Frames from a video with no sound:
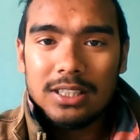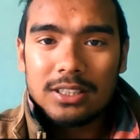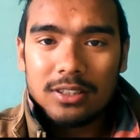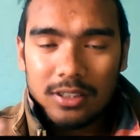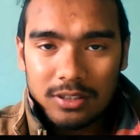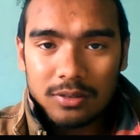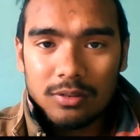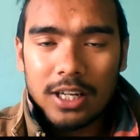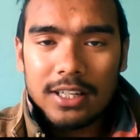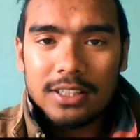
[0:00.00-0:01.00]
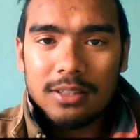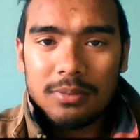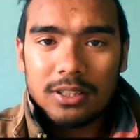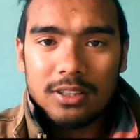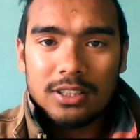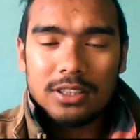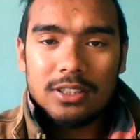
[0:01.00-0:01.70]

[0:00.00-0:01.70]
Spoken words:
is not a good idea because